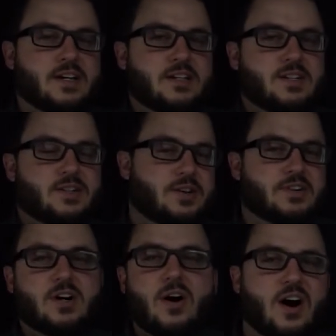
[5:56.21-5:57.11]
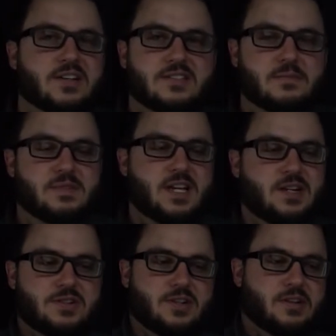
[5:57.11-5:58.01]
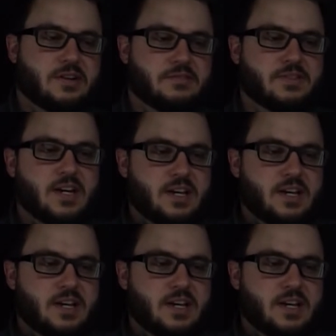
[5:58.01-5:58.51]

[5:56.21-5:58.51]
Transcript: you have a cost limitation of,